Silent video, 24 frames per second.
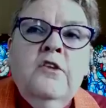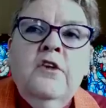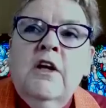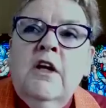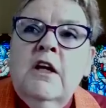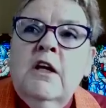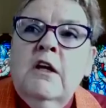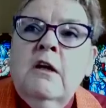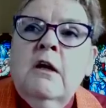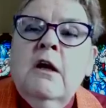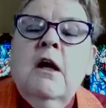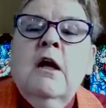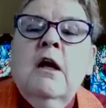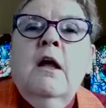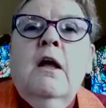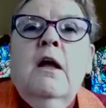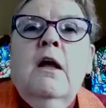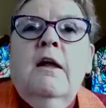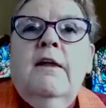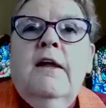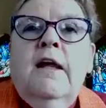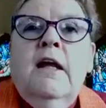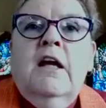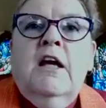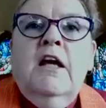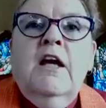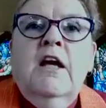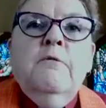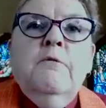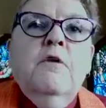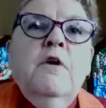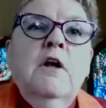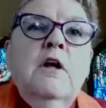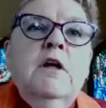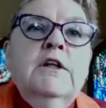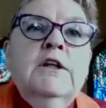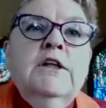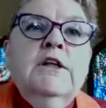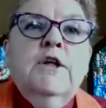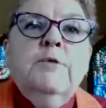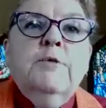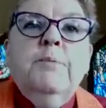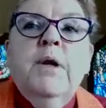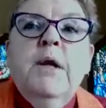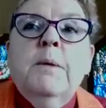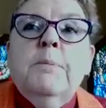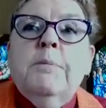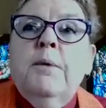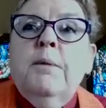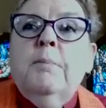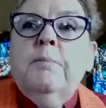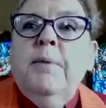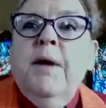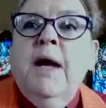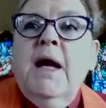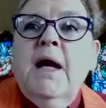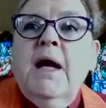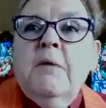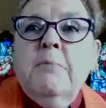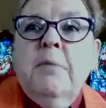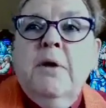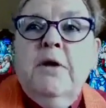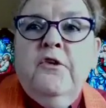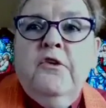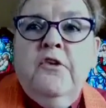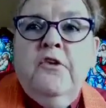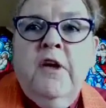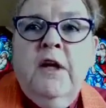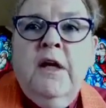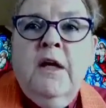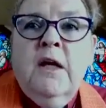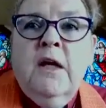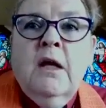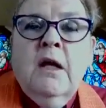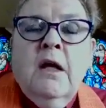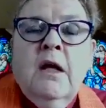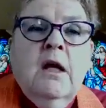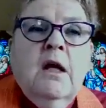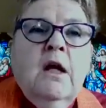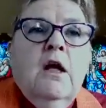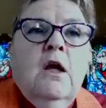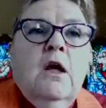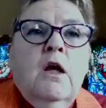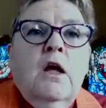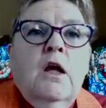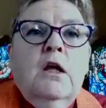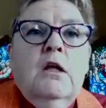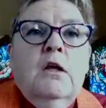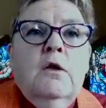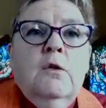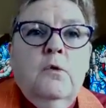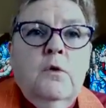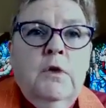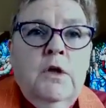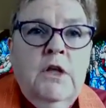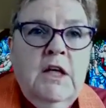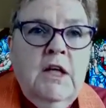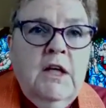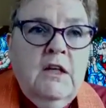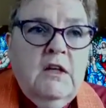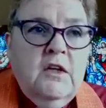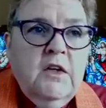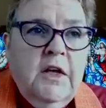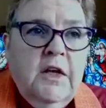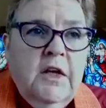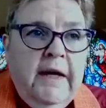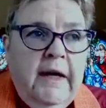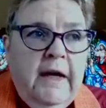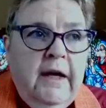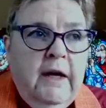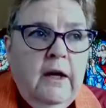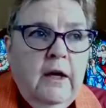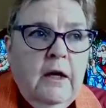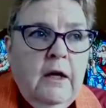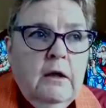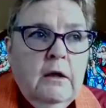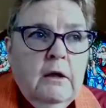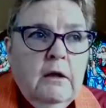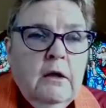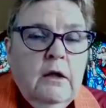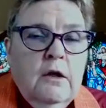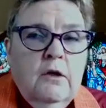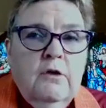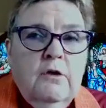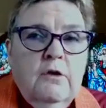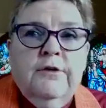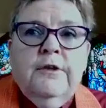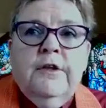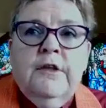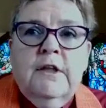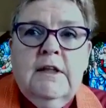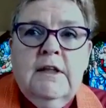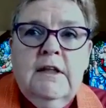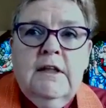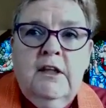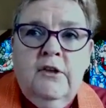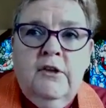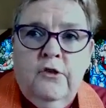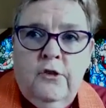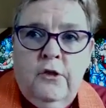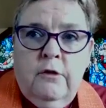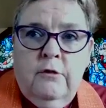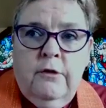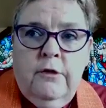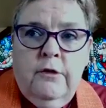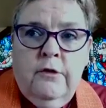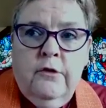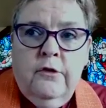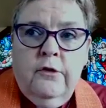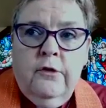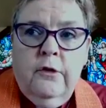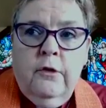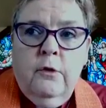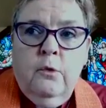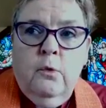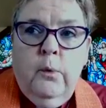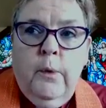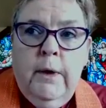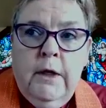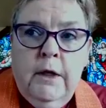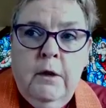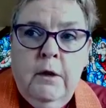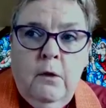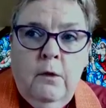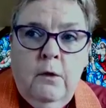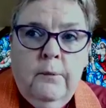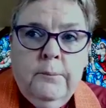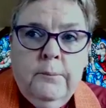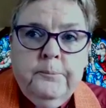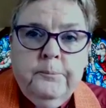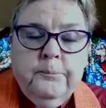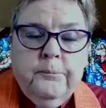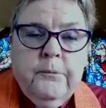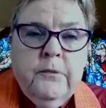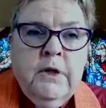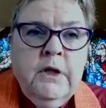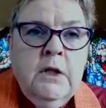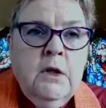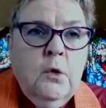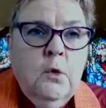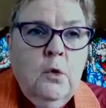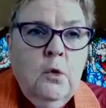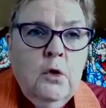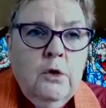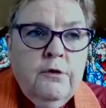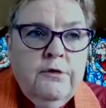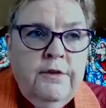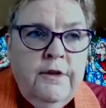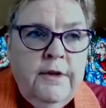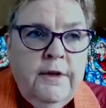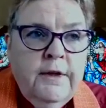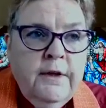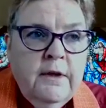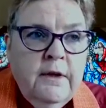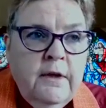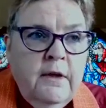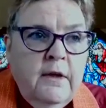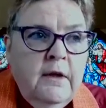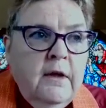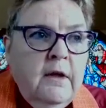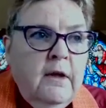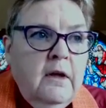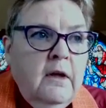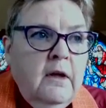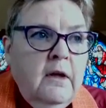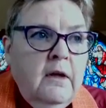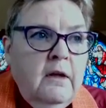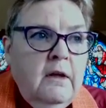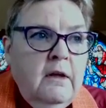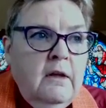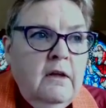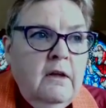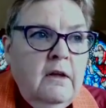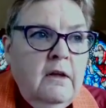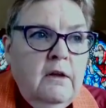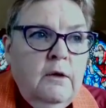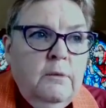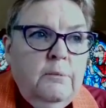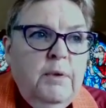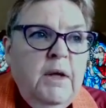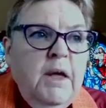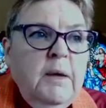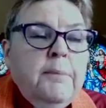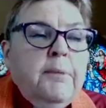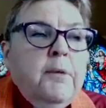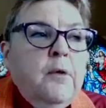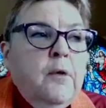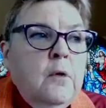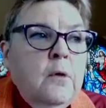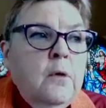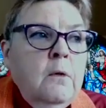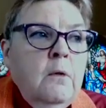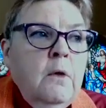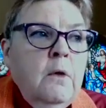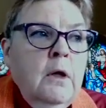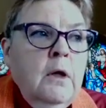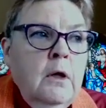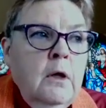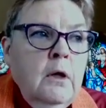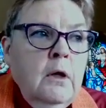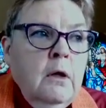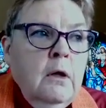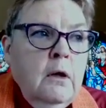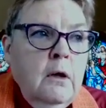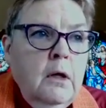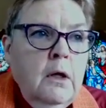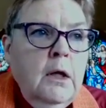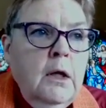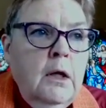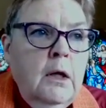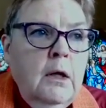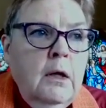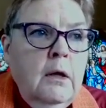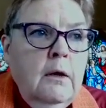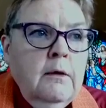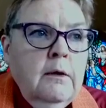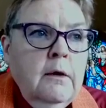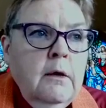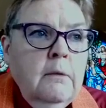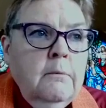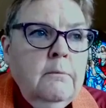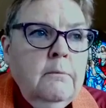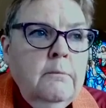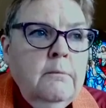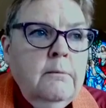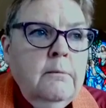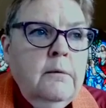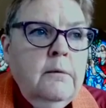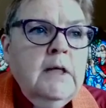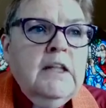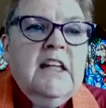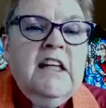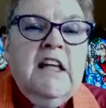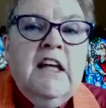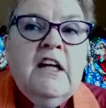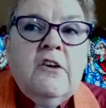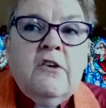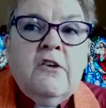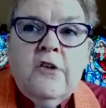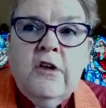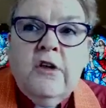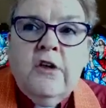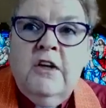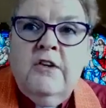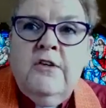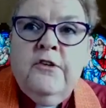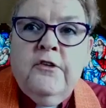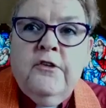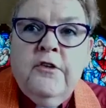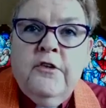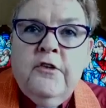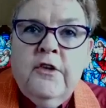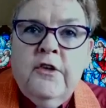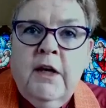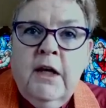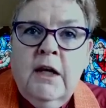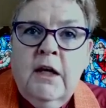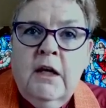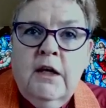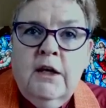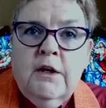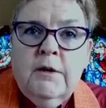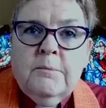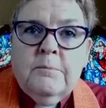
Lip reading: Ezekiel, they keep calling the people back by saying, you need to care for the least of us, the widow, the orphan, the people who are the least in society.